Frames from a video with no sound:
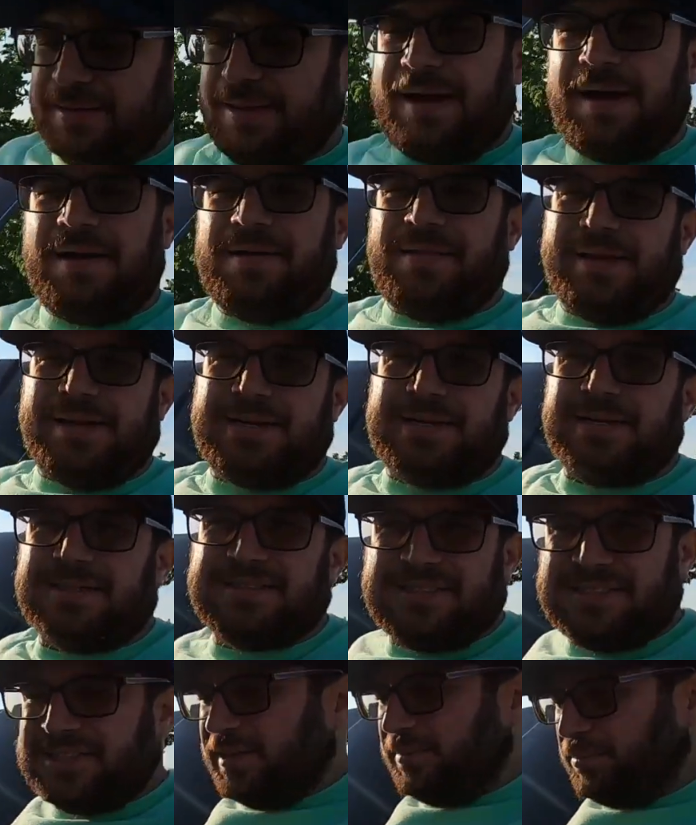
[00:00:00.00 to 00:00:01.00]
I like
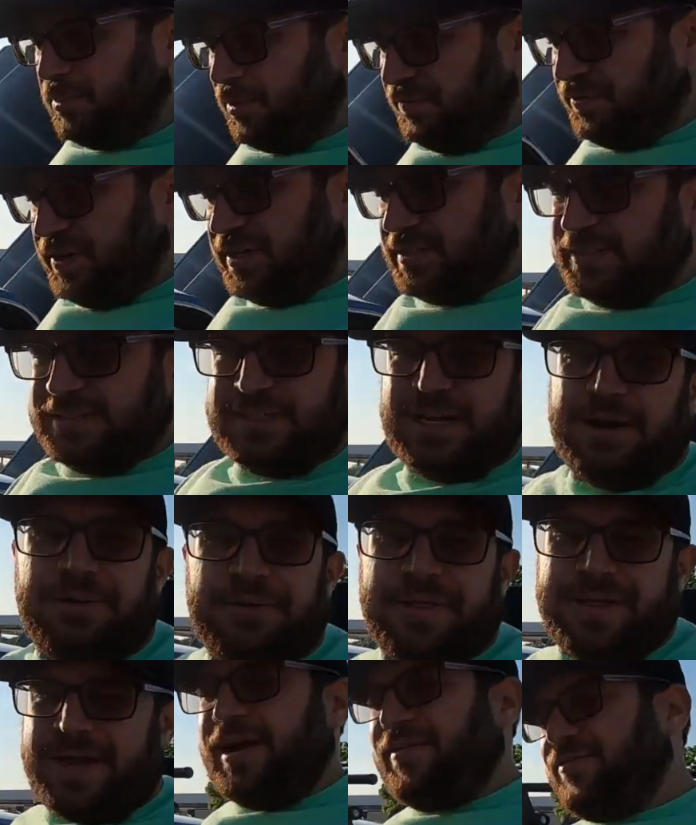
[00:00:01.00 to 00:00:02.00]
simple fixes. I don't
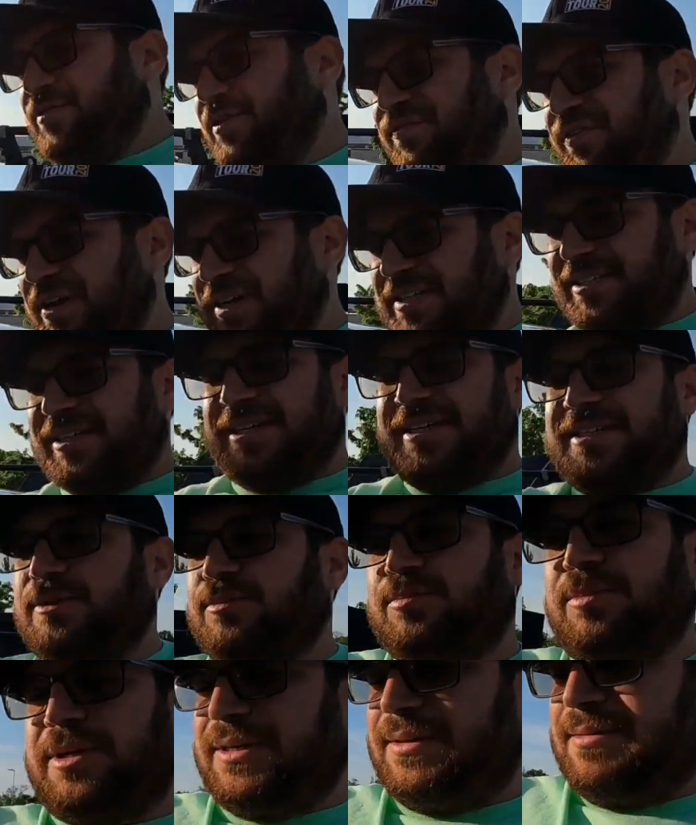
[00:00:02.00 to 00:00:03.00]
like having to fix things,
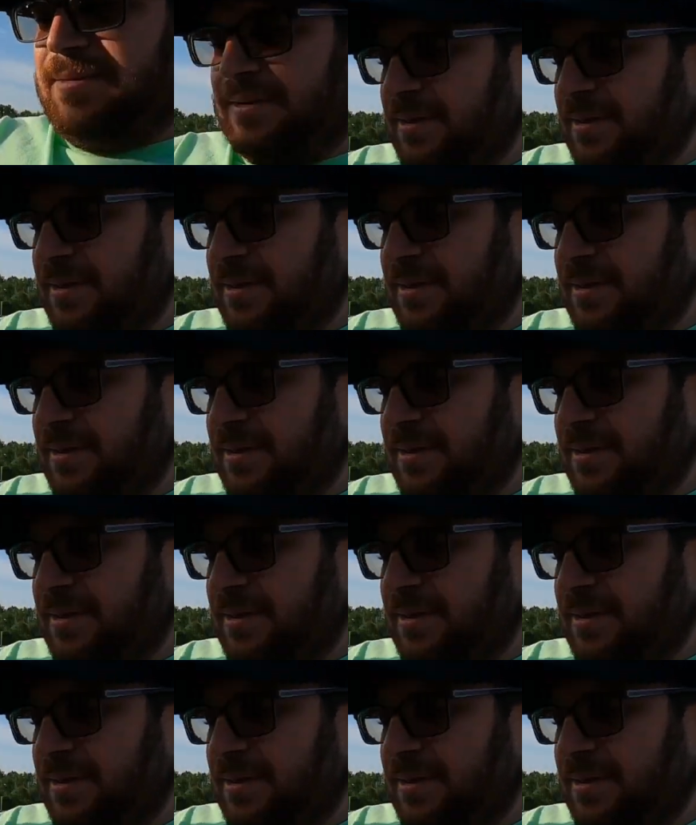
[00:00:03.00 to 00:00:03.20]
but